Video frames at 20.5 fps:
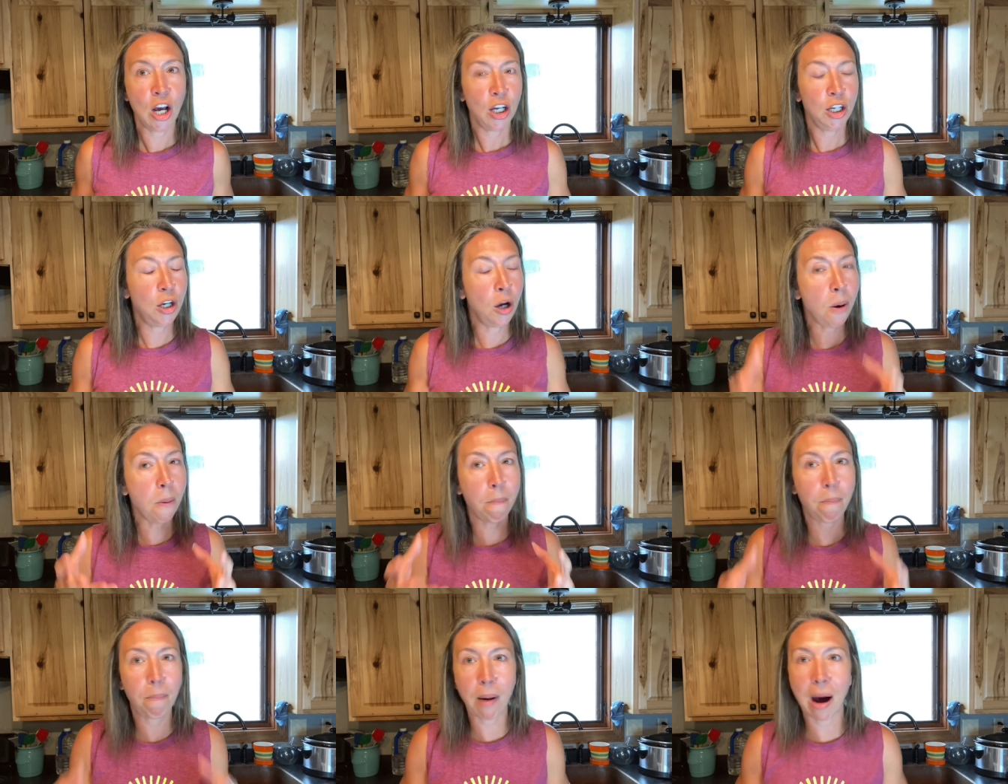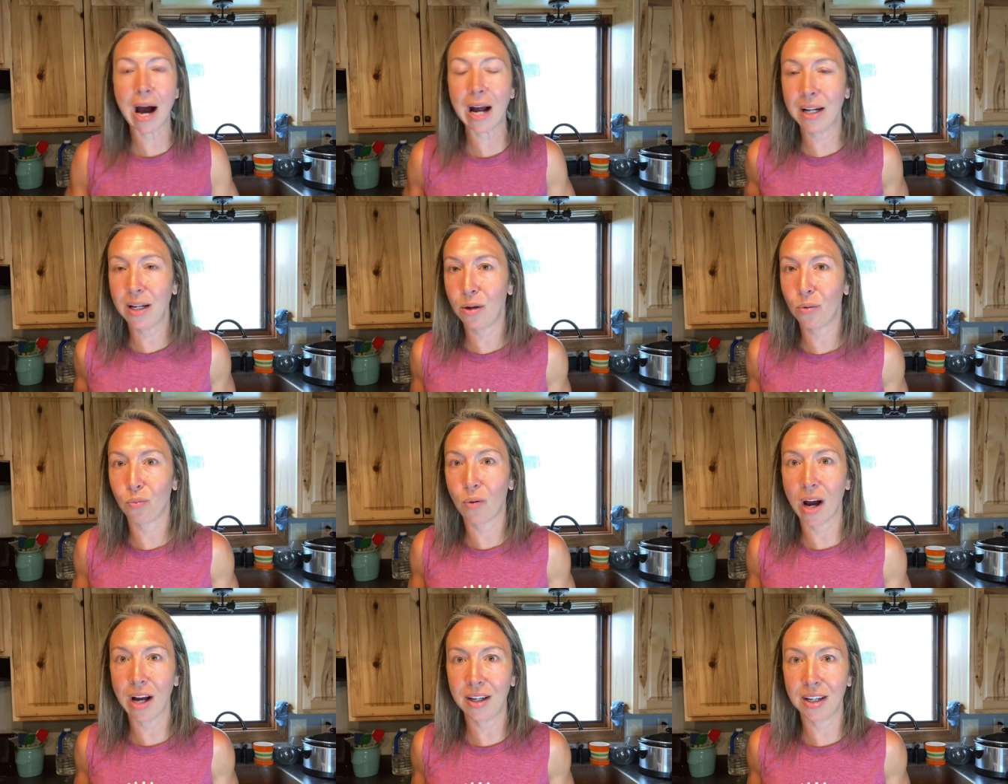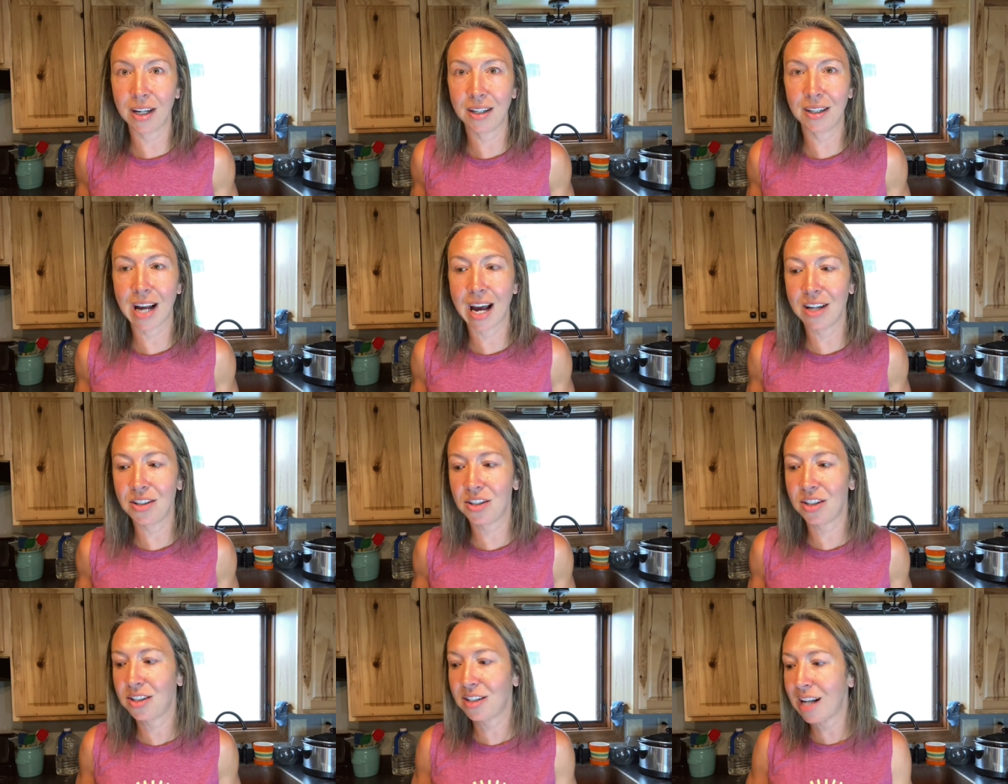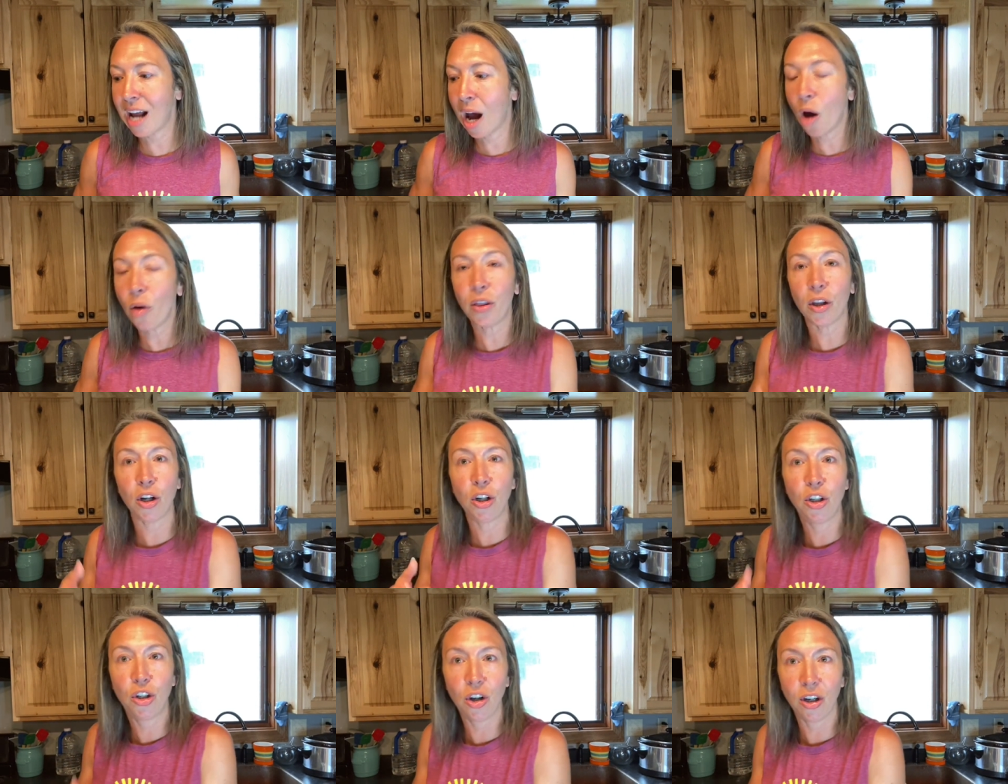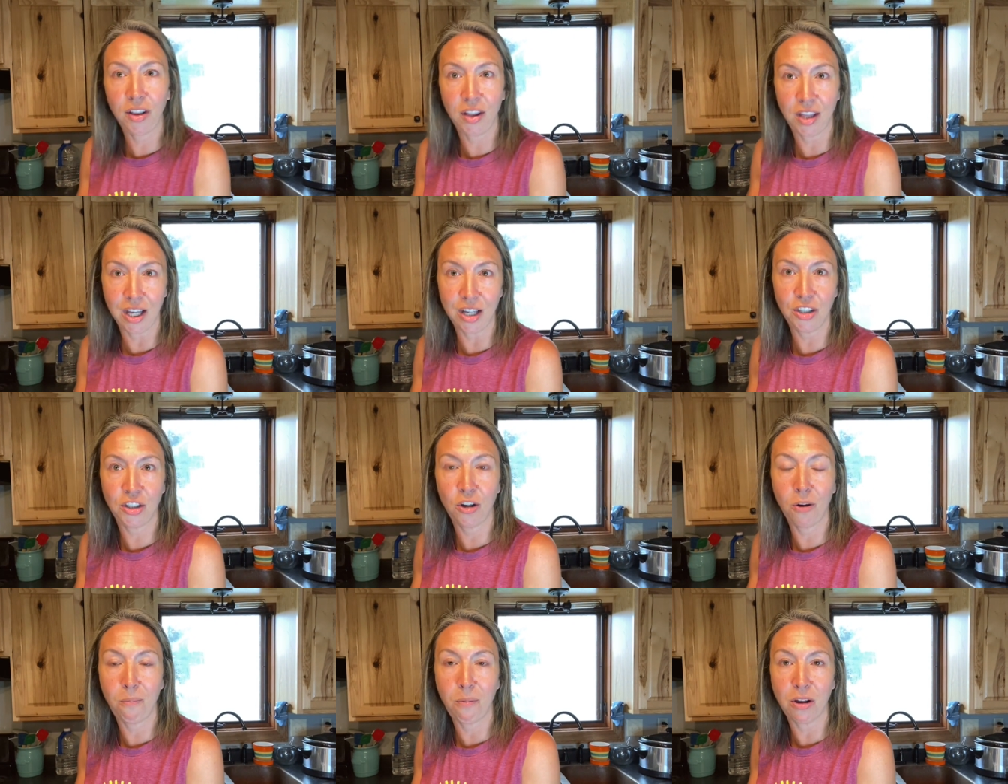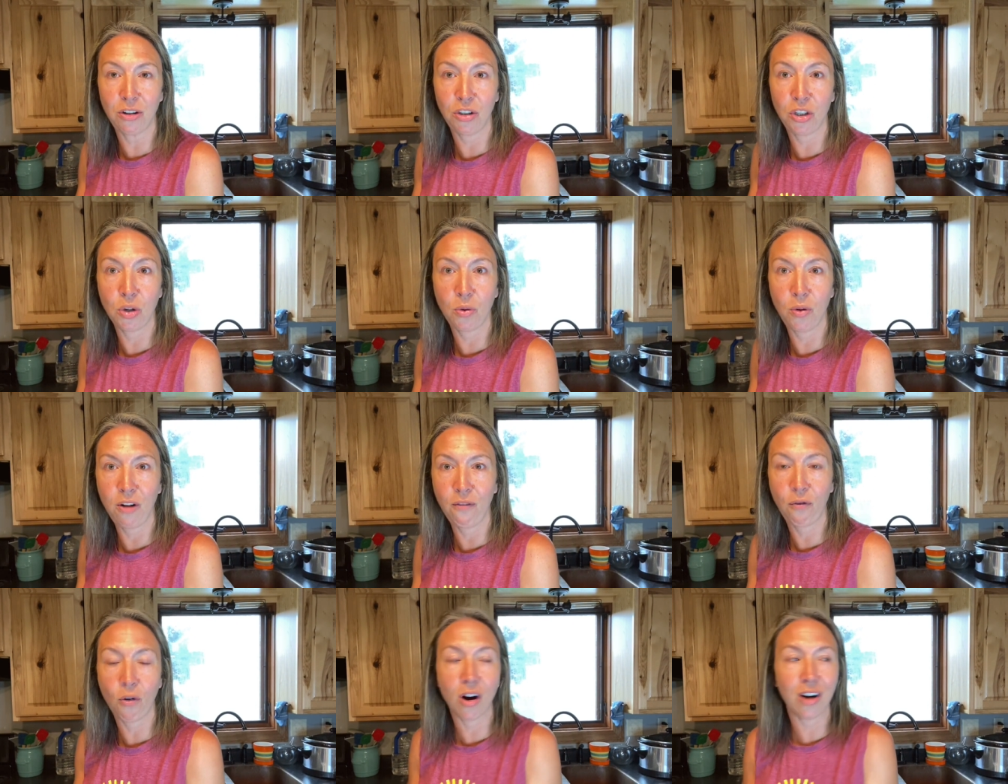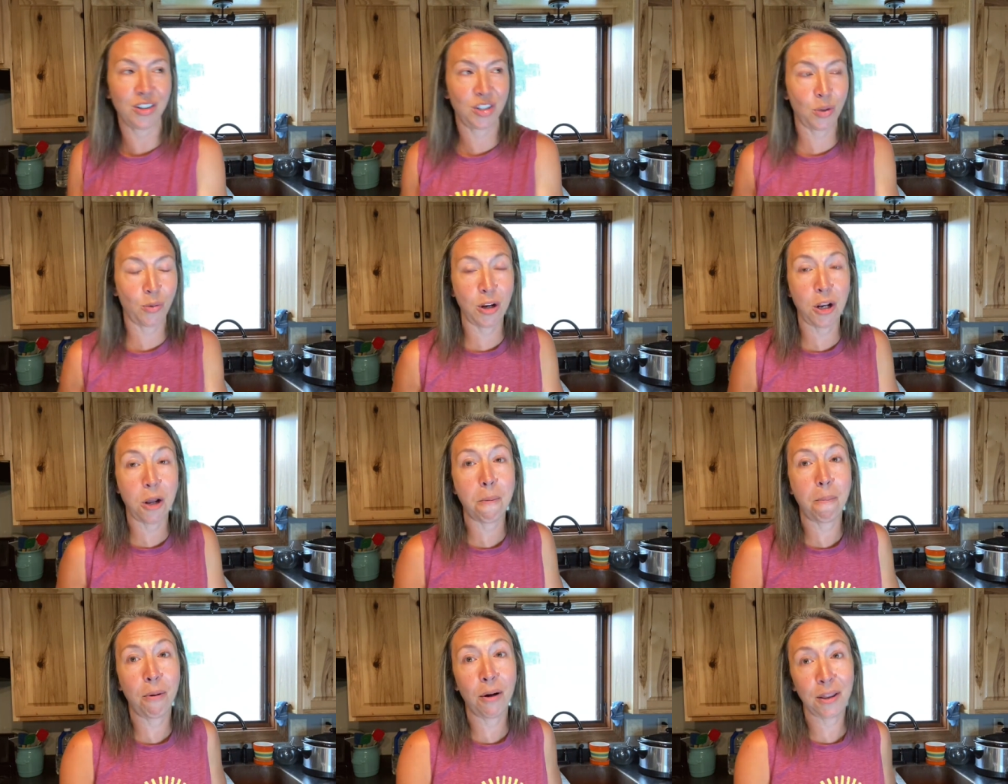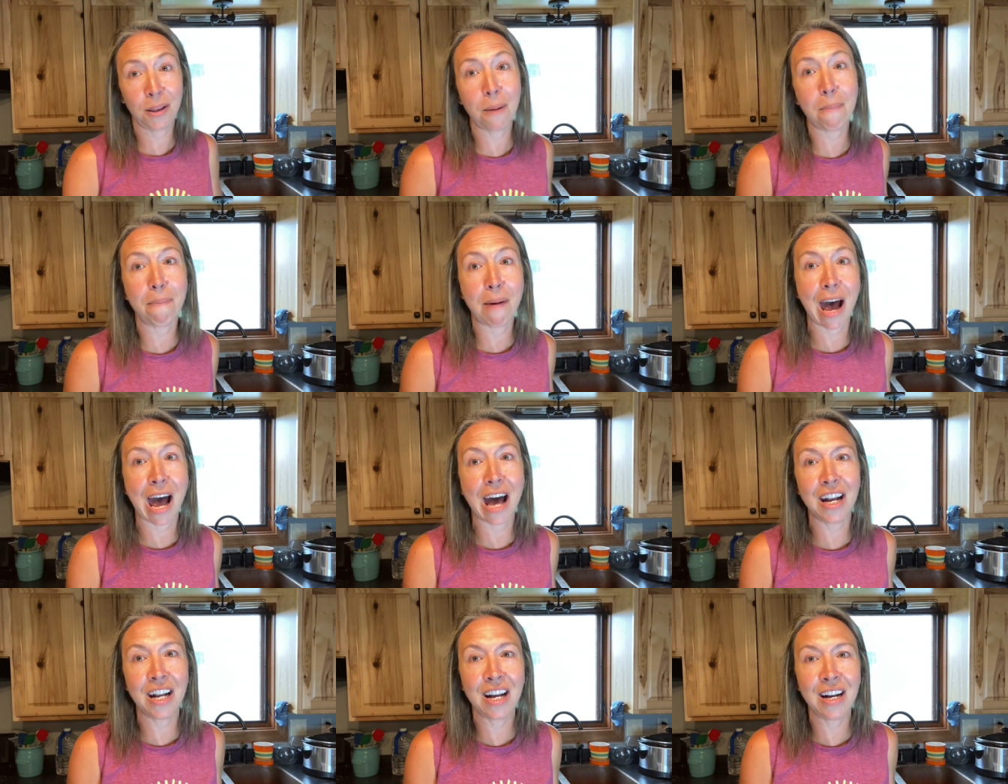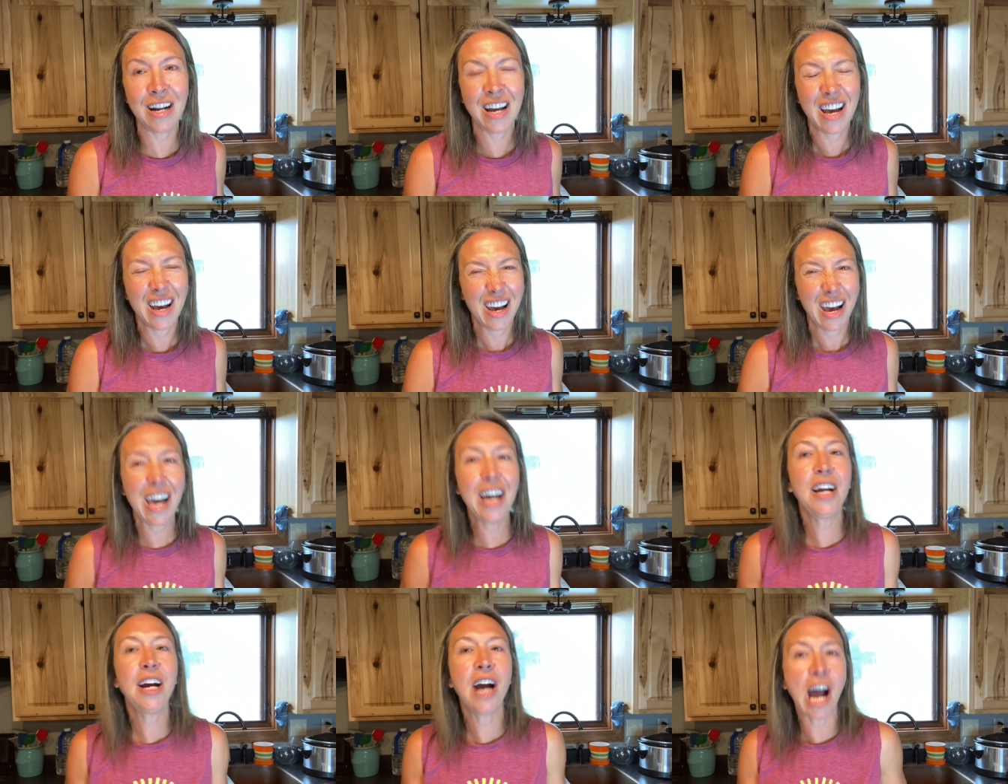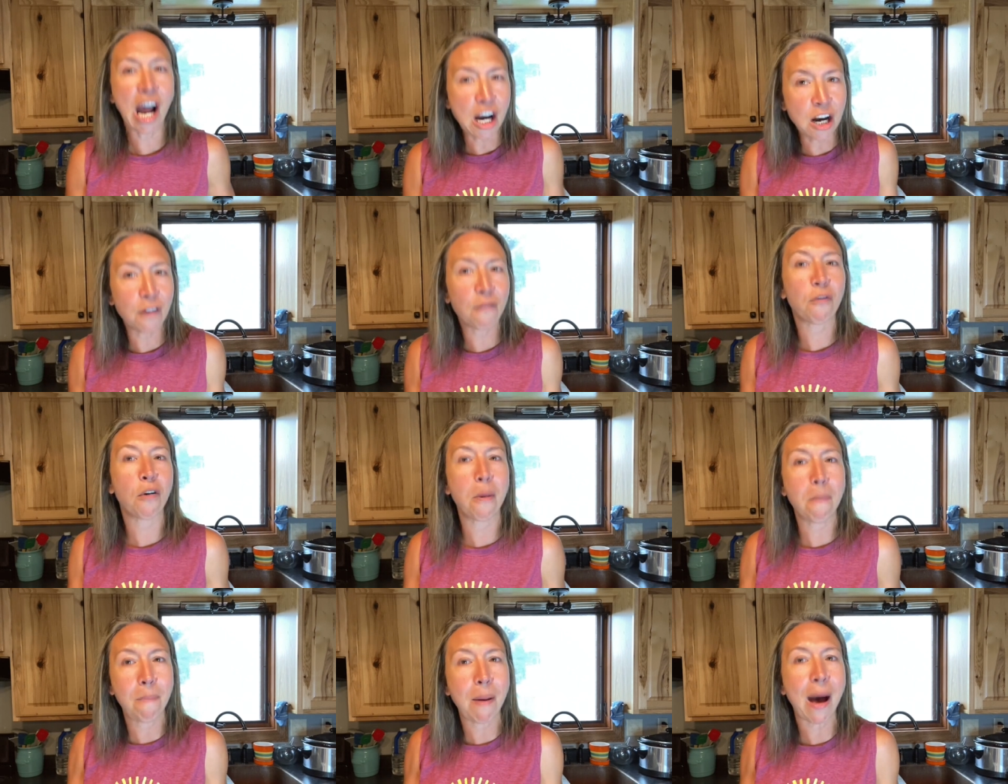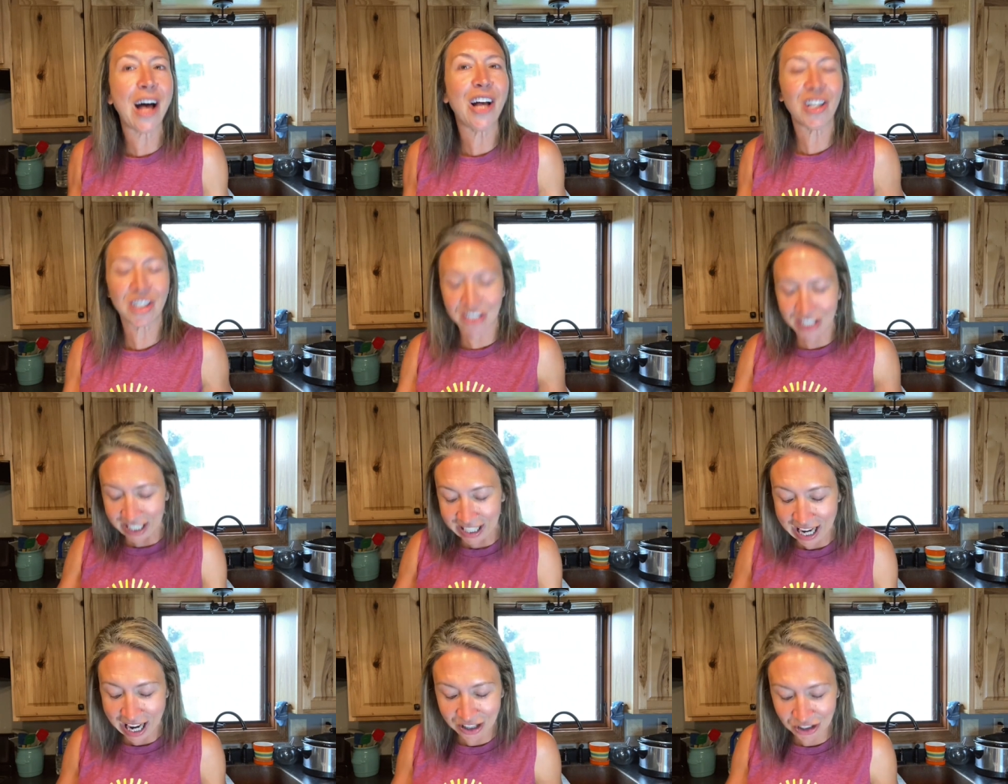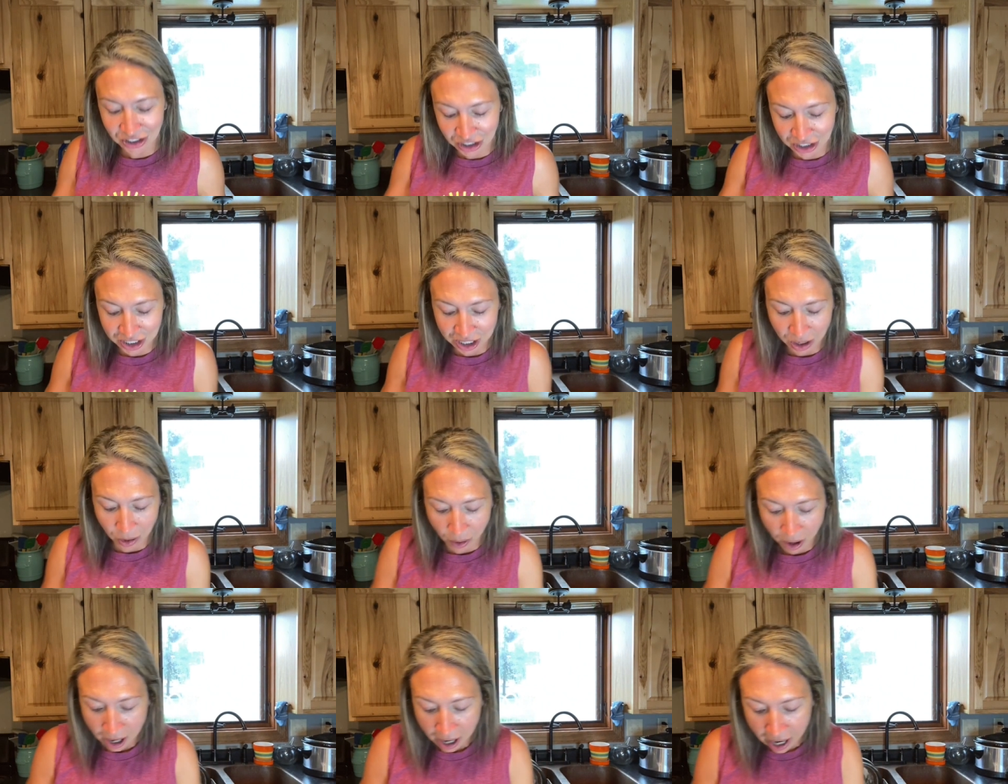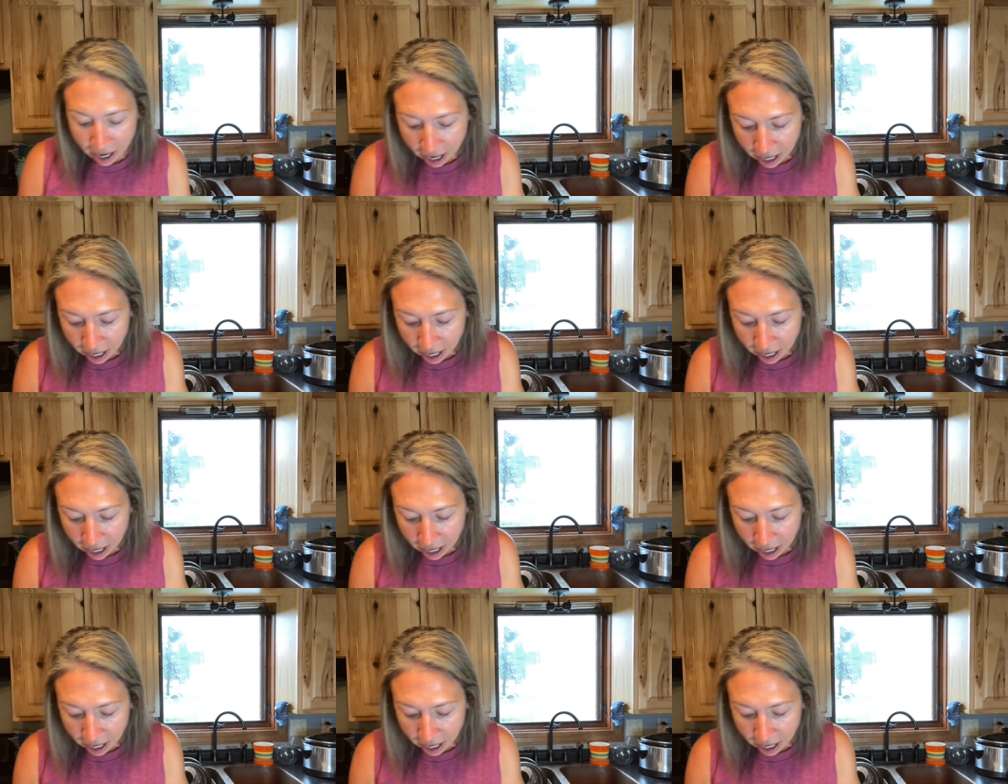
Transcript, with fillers: Your body recognizes now the good things you've been doing for it. So when you put the bad in, it kind of rebels against you.